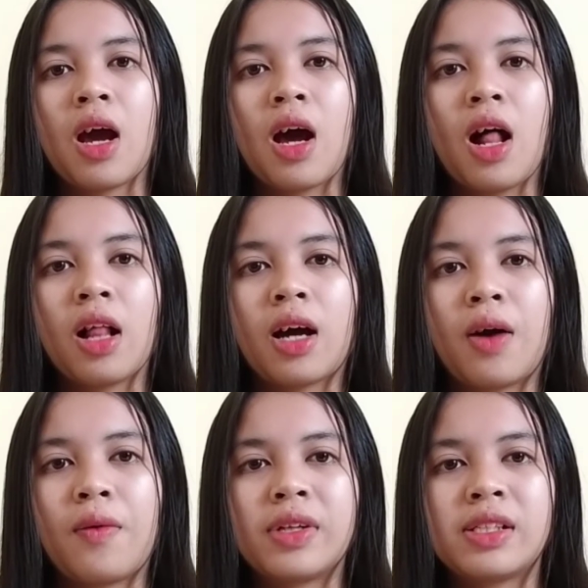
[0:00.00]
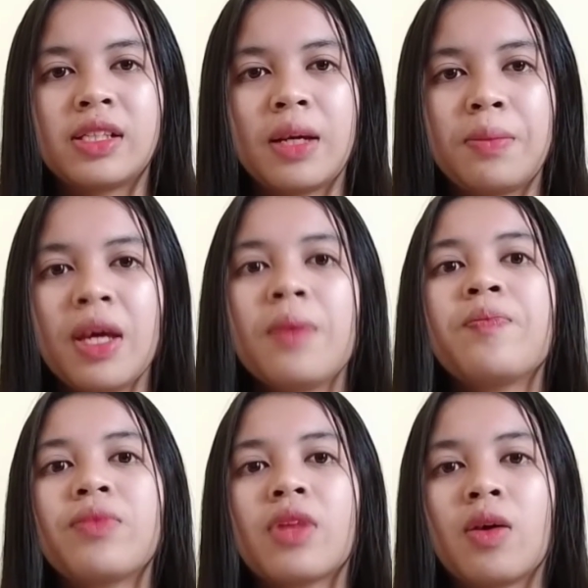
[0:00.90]
Al-Khwarizmi
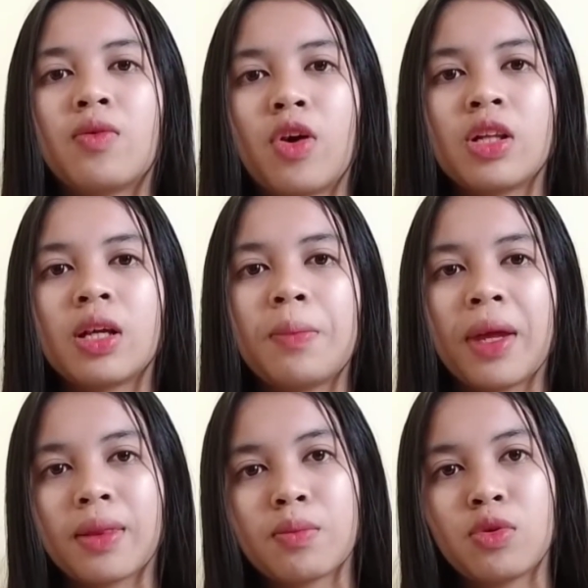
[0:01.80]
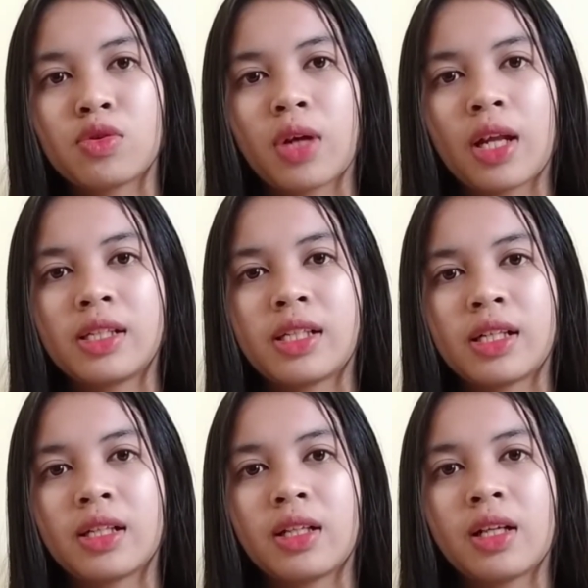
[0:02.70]
wrote a math book
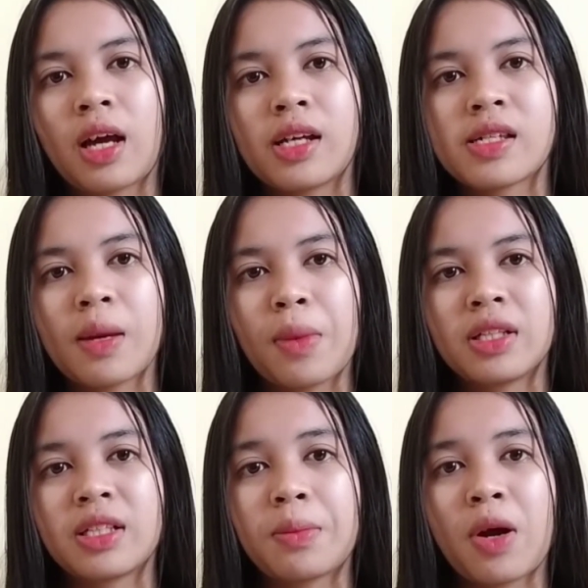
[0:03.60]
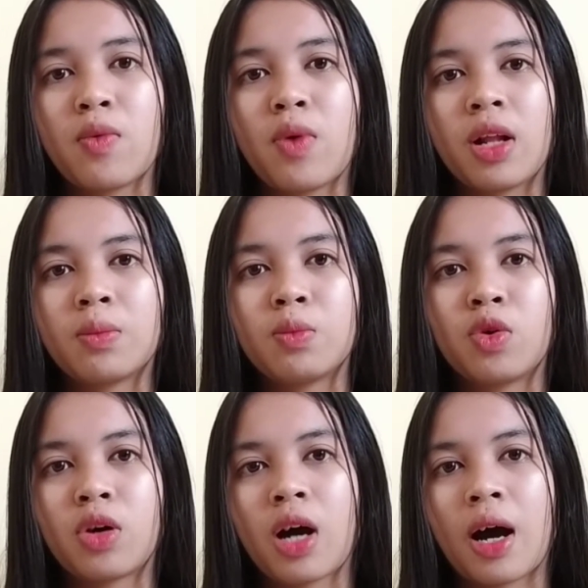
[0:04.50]
entitled Hisab Algebra wal
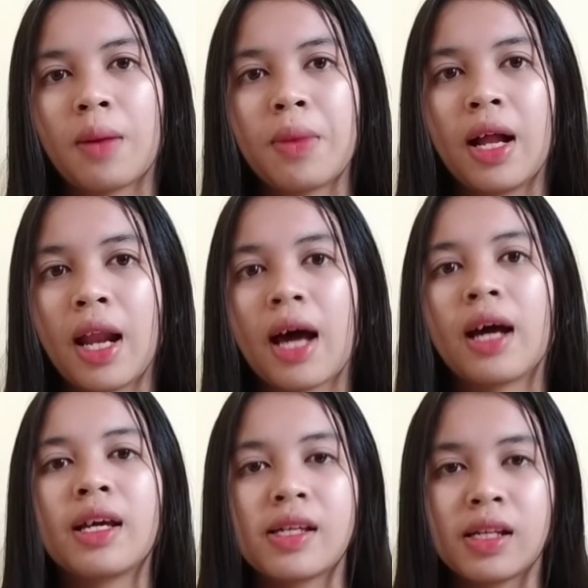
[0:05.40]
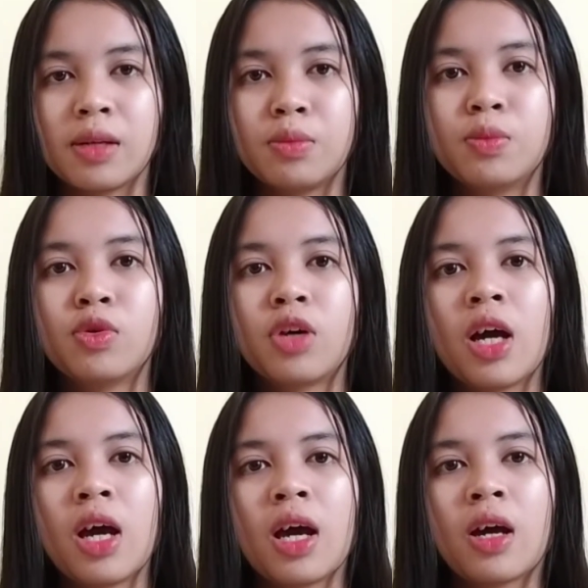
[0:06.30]
Muqabalah. The book
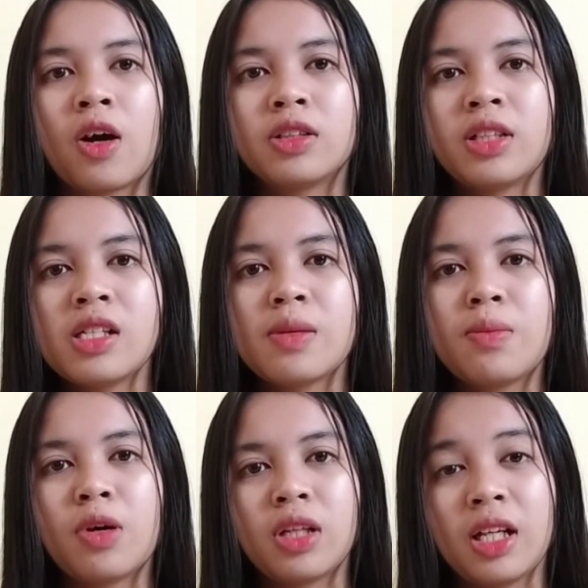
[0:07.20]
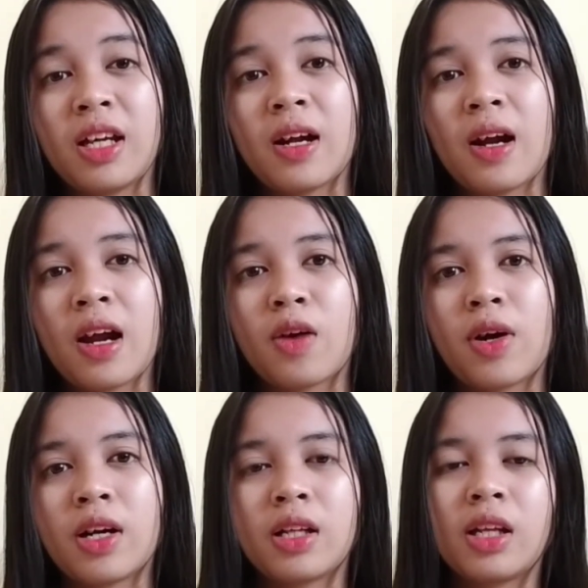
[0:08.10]
contains about linear and
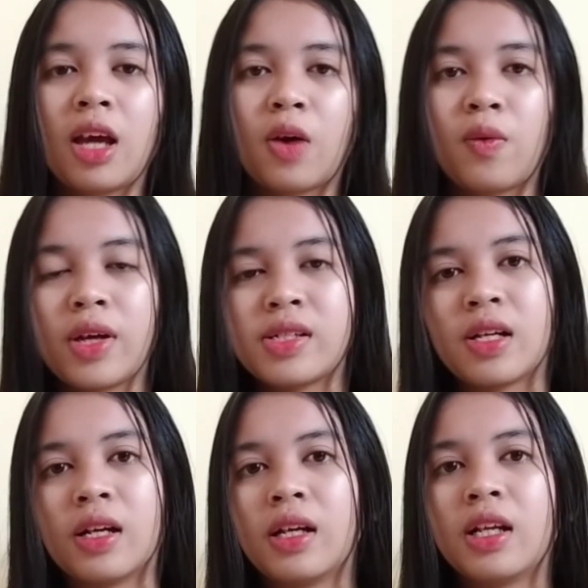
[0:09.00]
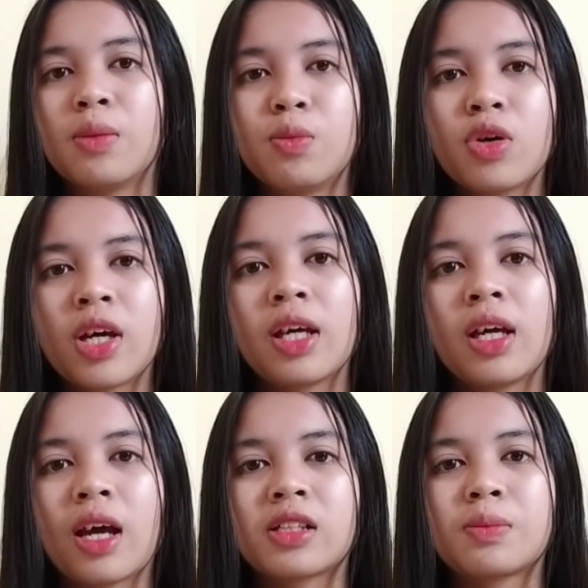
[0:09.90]
quadratic equation. In the book, he
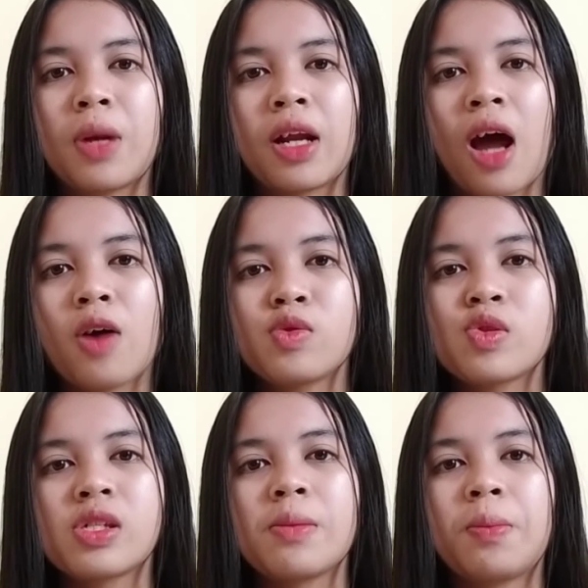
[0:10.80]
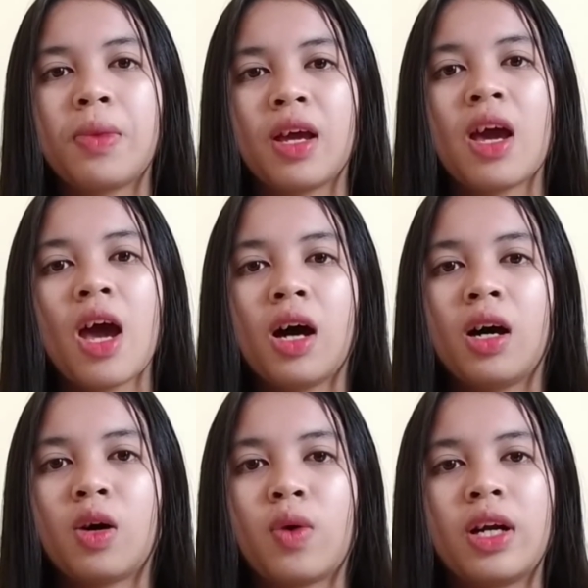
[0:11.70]
explained how to simplify a
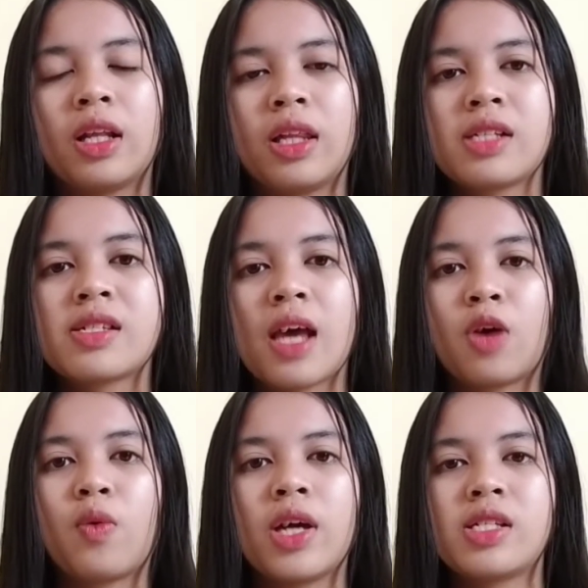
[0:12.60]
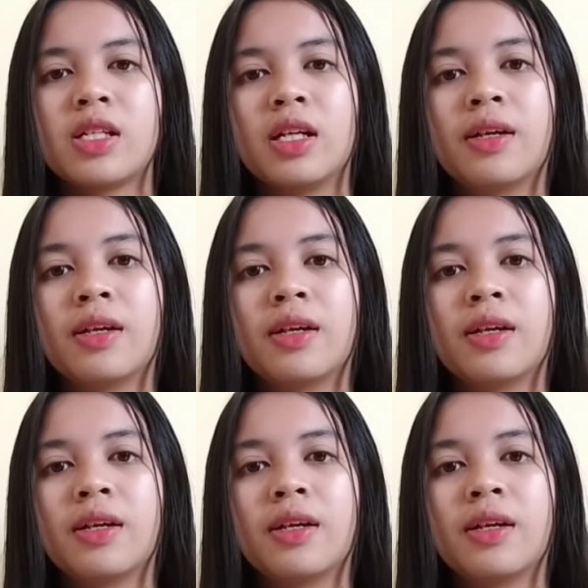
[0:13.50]
quadratic equation.